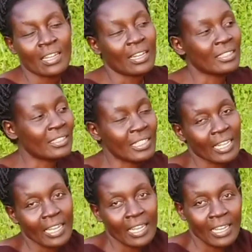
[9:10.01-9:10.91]
and
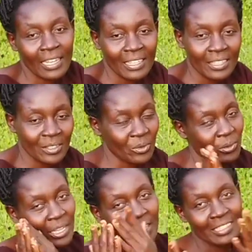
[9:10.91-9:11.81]
uh,
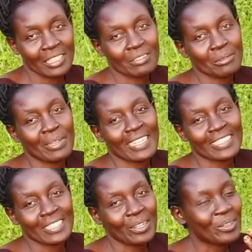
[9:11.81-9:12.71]
wear your safety
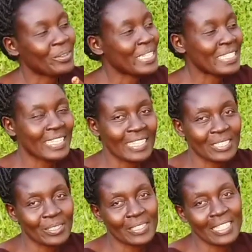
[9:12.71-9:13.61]
belt always
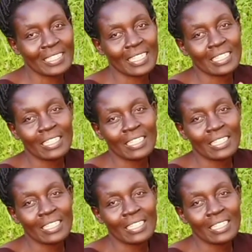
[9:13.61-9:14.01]
so that uh,